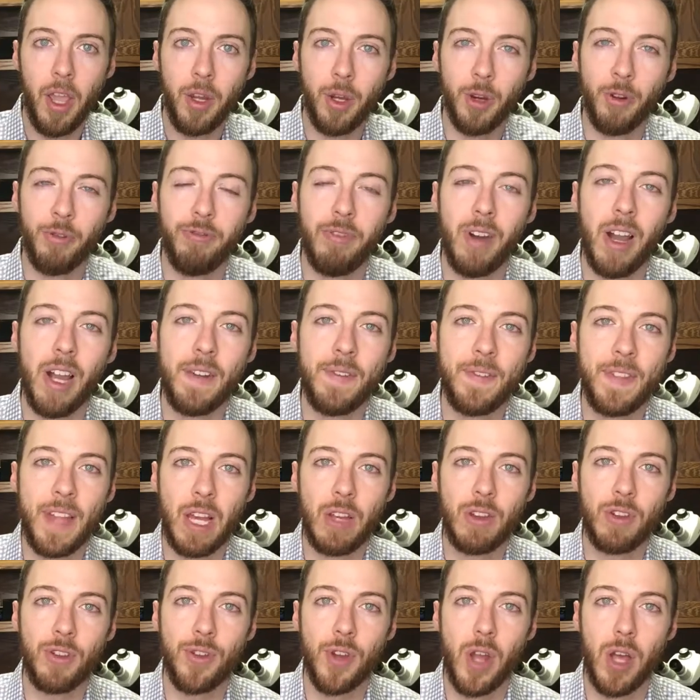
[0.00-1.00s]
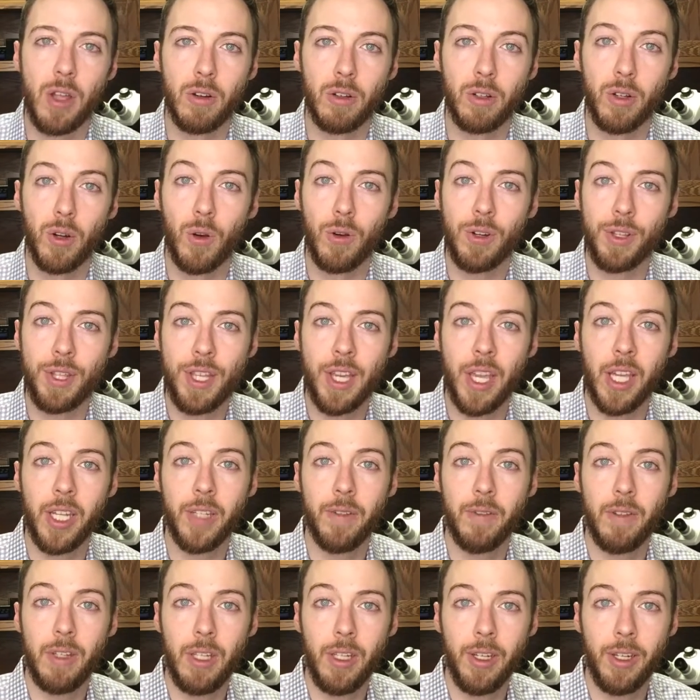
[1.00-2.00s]
$5,000 goal at the end
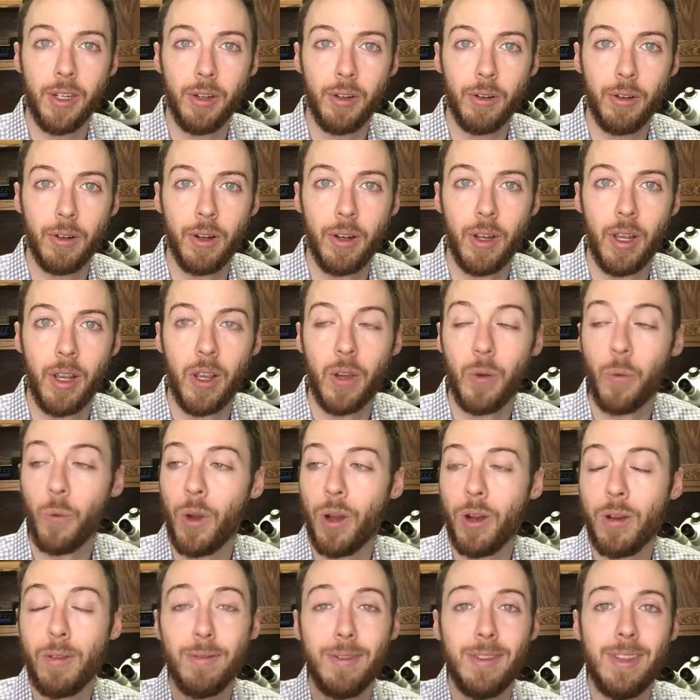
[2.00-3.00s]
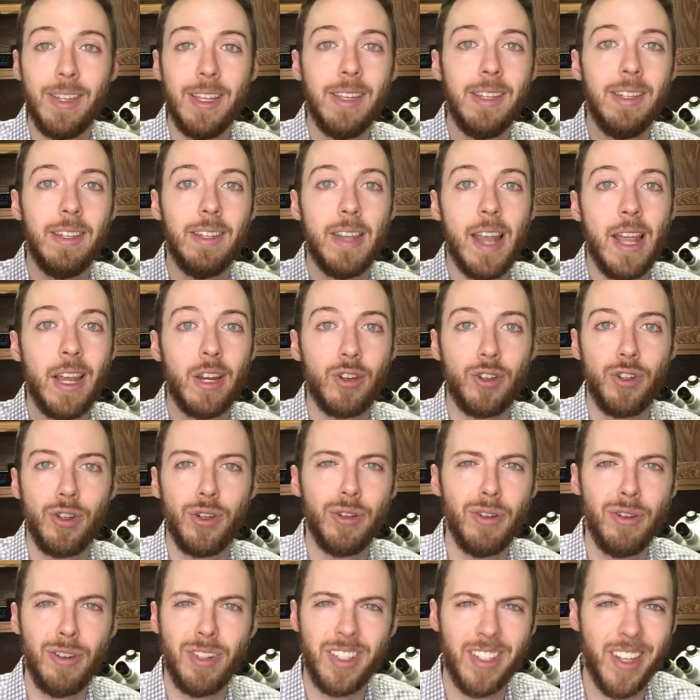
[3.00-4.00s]
of the year. Well, then next
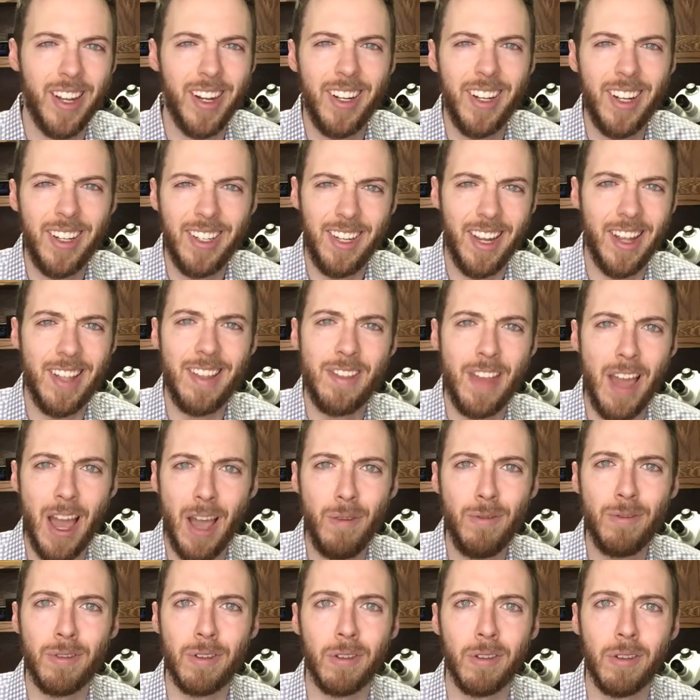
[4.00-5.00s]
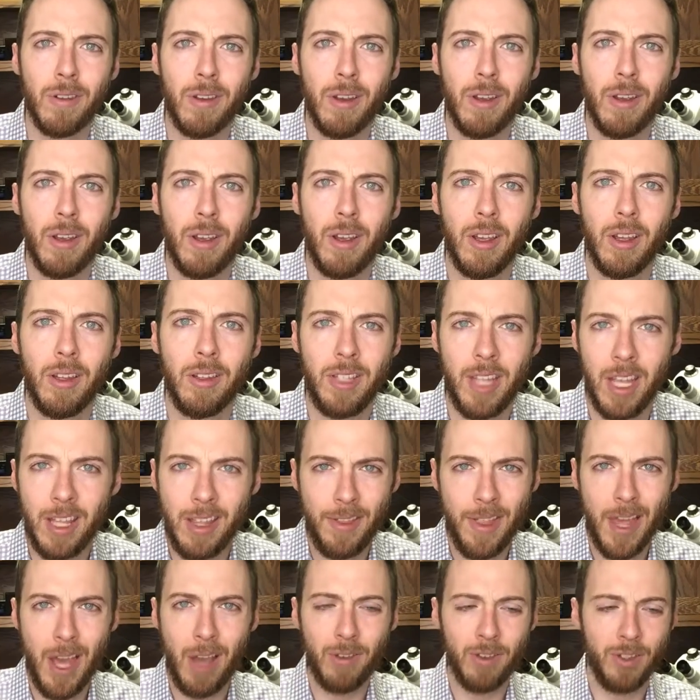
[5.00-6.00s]
year, set it at $10,000.
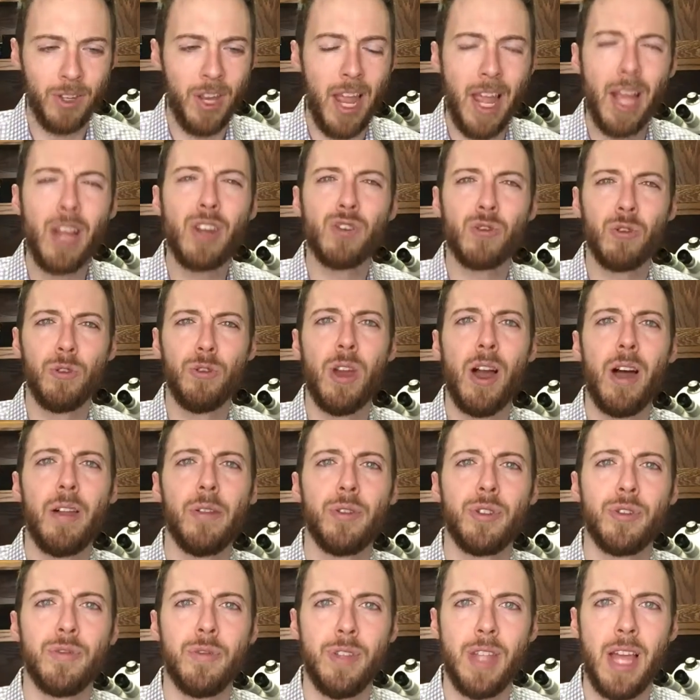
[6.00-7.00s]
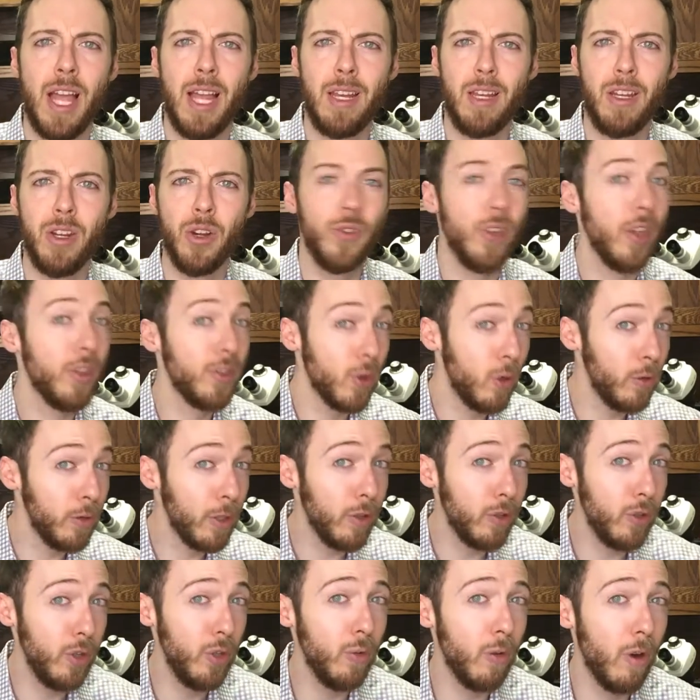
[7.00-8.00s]
$10,000 extra dollars for that year. That's only
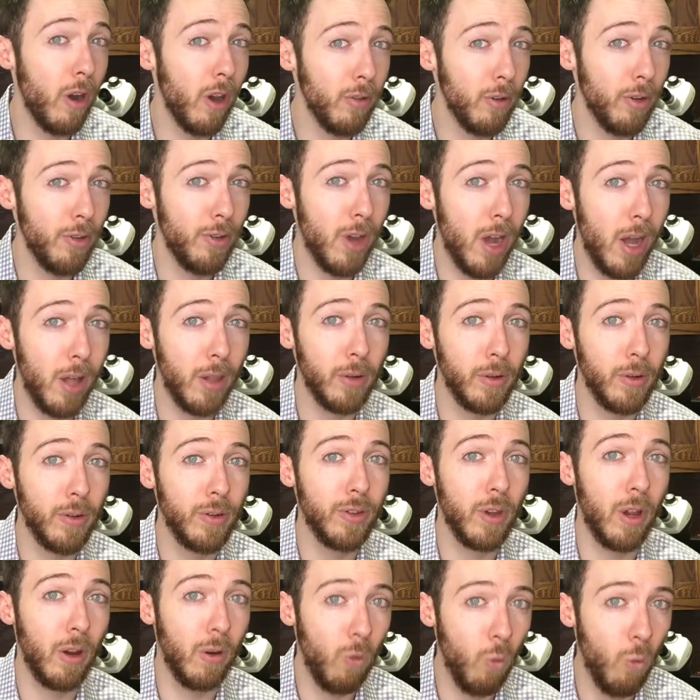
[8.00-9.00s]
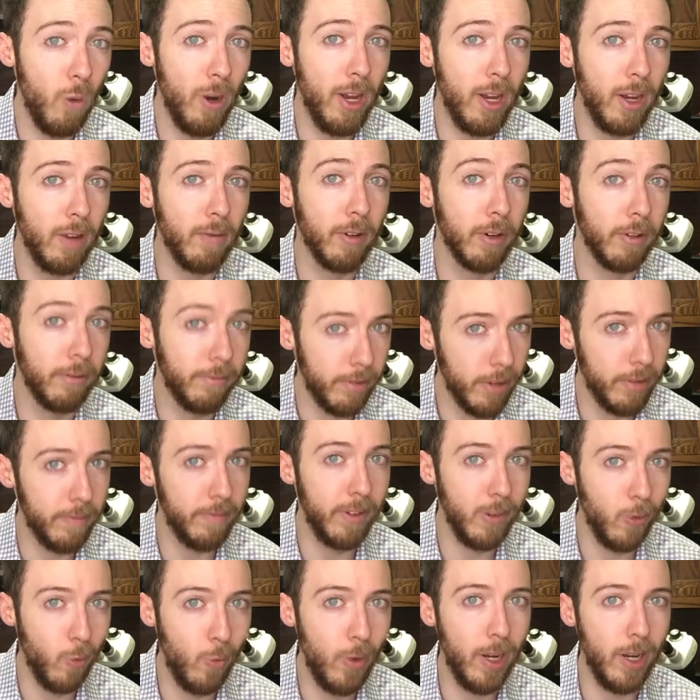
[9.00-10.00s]
$200 a week for
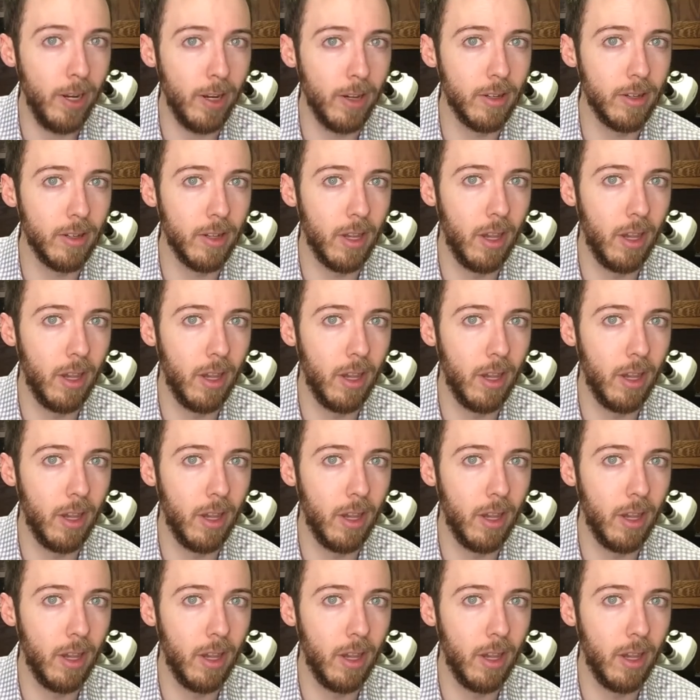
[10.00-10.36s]
50 weeks.